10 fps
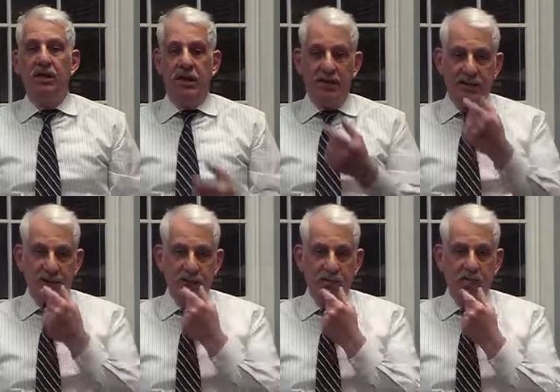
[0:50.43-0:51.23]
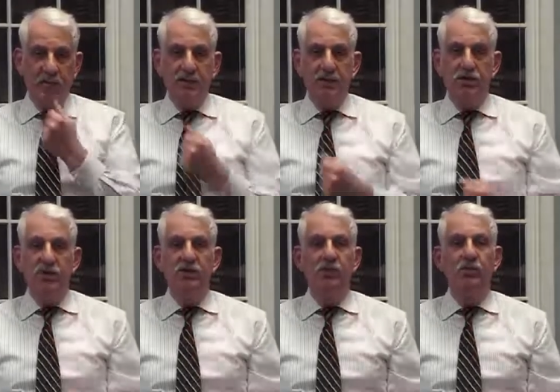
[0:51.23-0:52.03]
That type of dentist
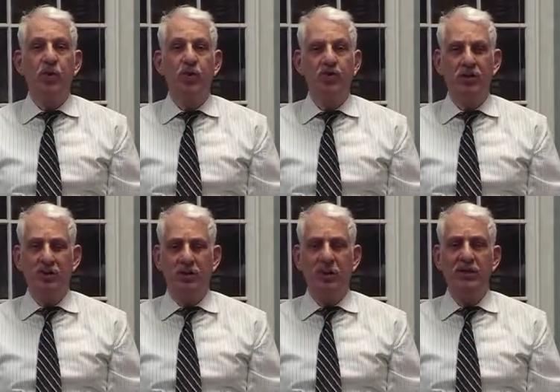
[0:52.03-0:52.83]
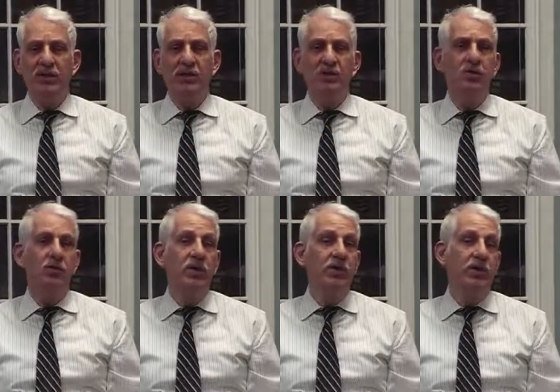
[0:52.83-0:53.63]
uses braces to
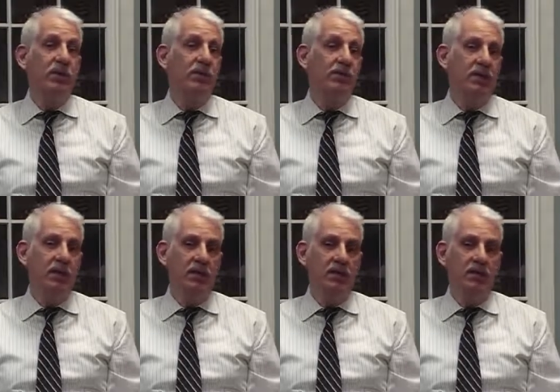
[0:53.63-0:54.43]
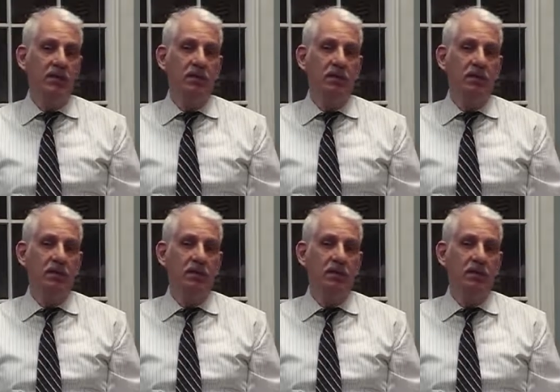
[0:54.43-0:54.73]
reshape the teeth.